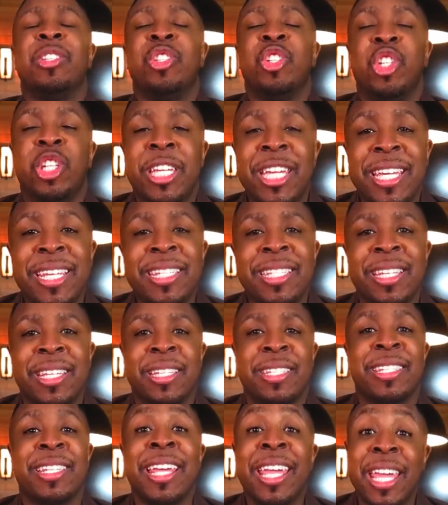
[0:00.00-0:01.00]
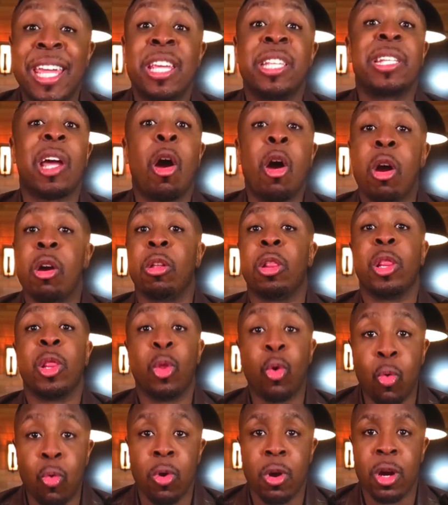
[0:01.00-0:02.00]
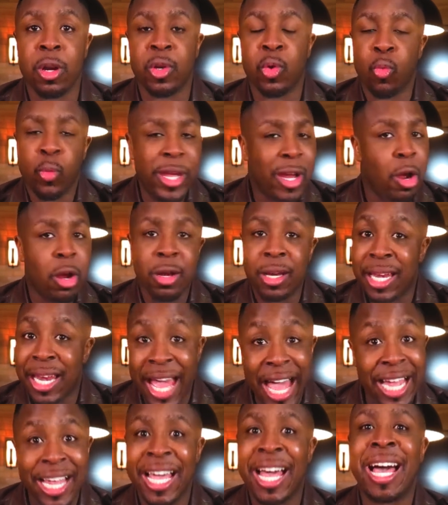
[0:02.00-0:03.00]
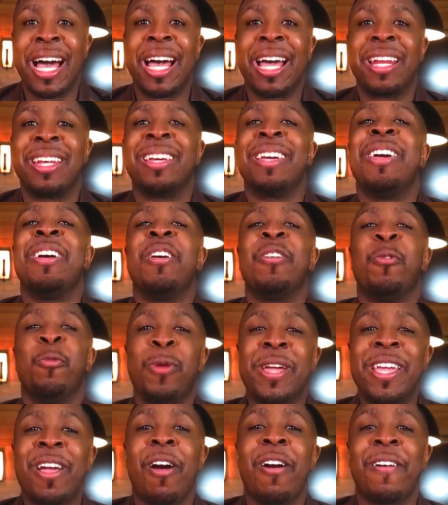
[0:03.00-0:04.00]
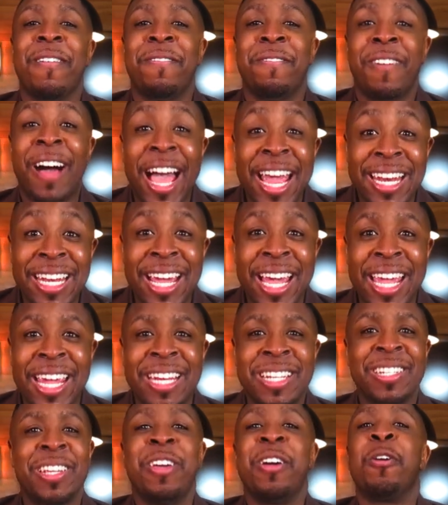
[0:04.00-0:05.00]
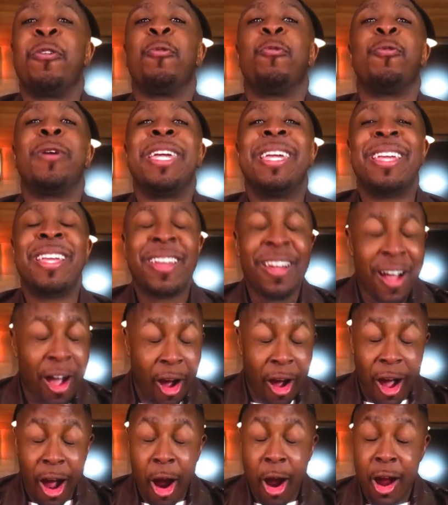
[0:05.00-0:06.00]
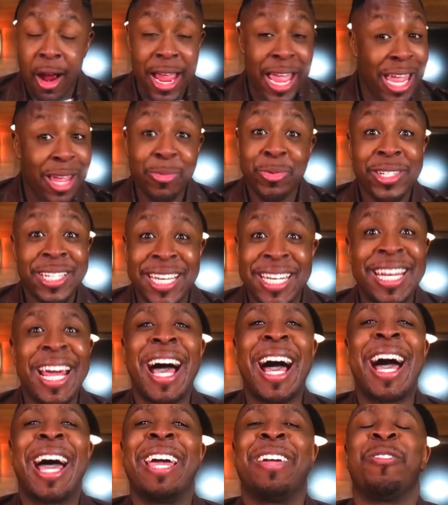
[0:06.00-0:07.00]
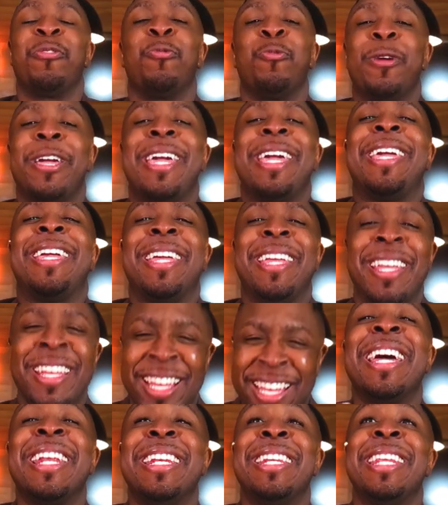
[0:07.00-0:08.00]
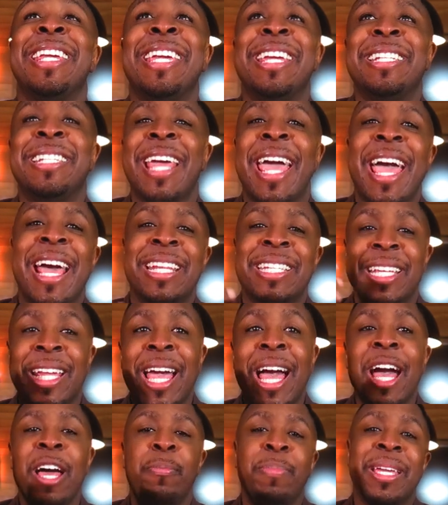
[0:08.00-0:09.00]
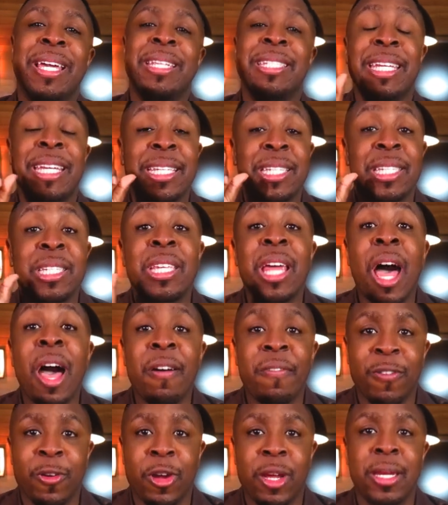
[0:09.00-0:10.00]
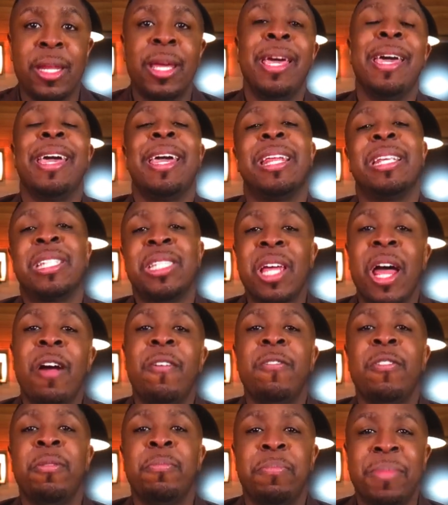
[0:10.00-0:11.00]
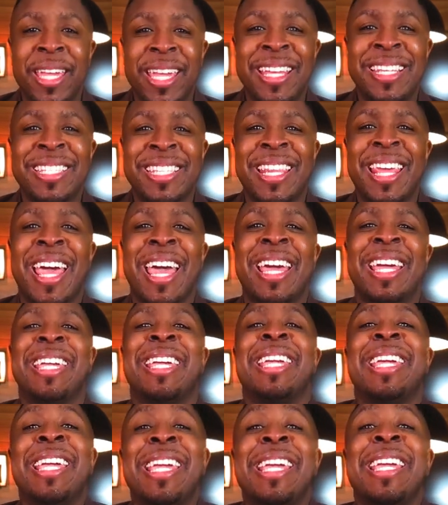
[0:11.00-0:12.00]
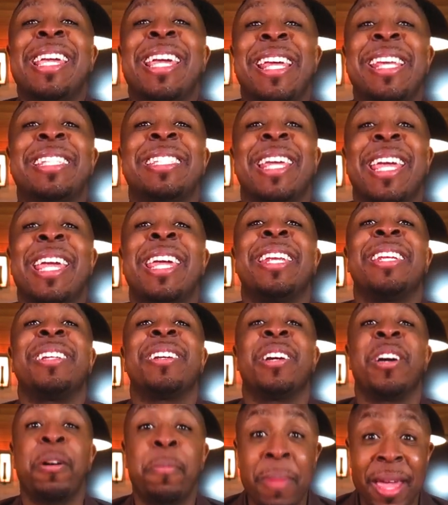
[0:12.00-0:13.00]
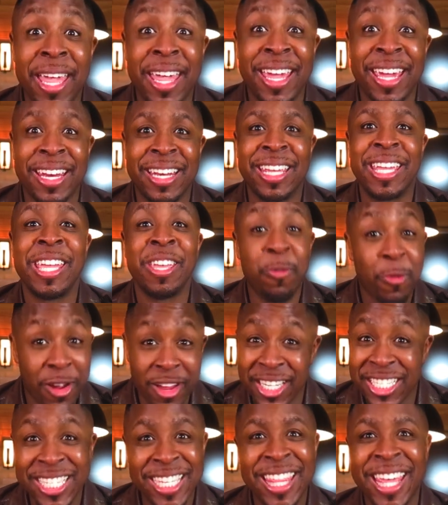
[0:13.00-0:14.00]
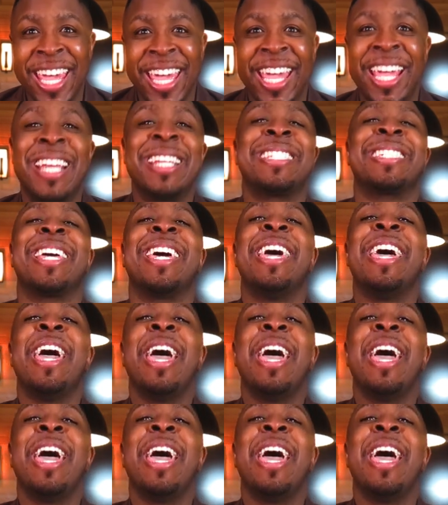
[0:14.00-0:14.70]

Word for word: Jesus is our Lord. We are not God. We are finite. We are able to die, we need to ask God, because he is sovereign, and sovereign means that he is in command. He runs things.